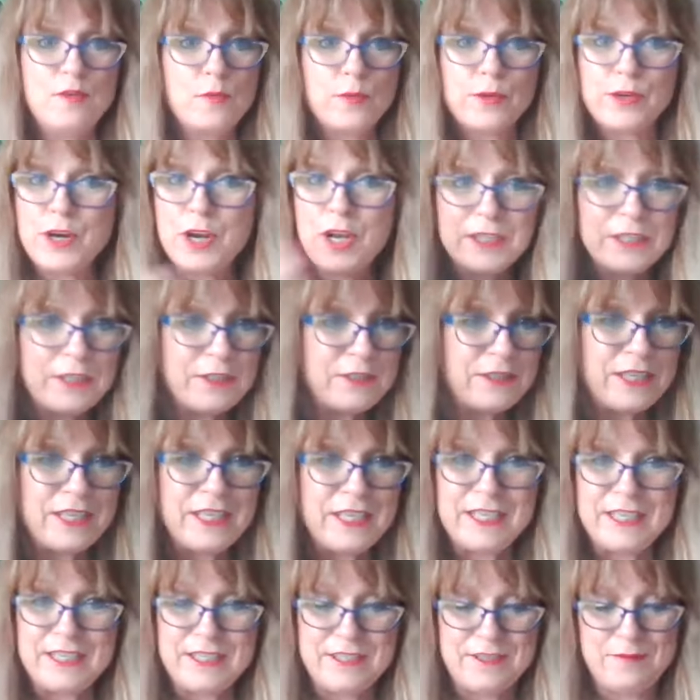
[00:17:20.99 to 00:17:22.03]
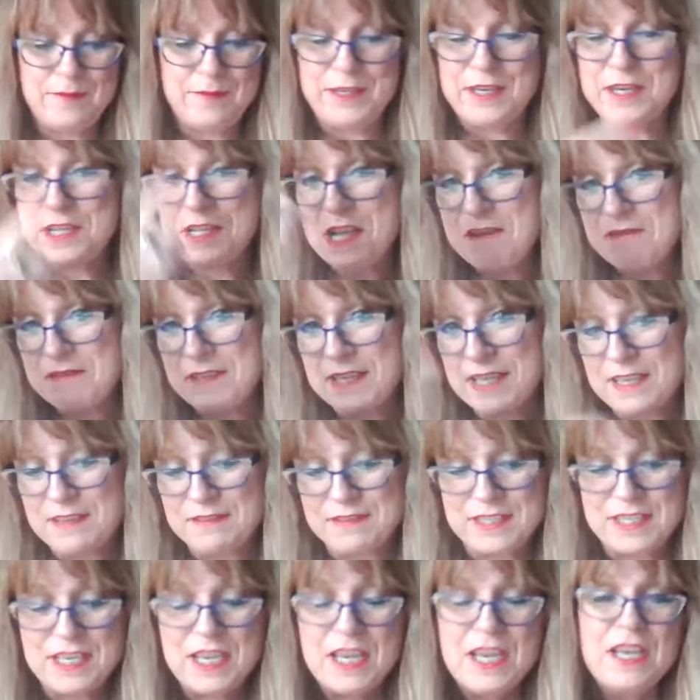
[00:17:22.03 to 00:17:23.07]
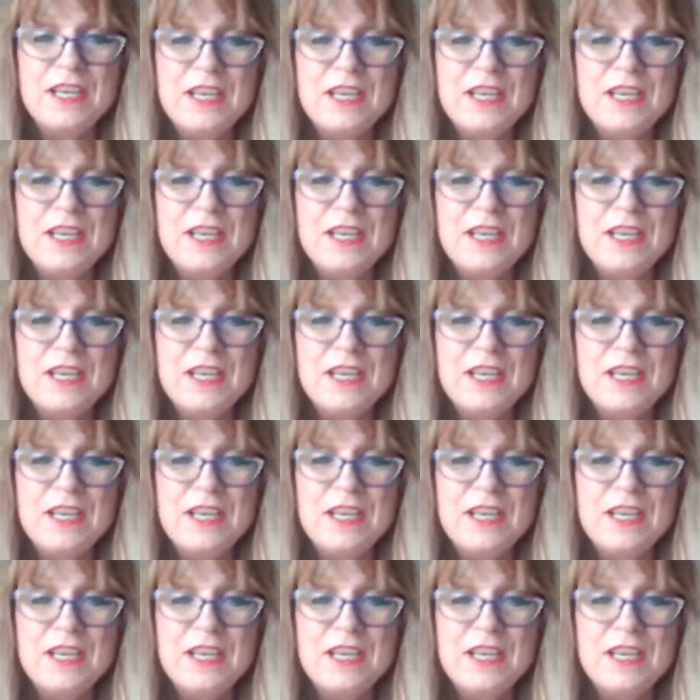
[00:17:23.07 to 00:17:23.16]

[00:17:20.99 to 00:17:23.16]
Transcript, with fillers: We're all unique. We all have gifts.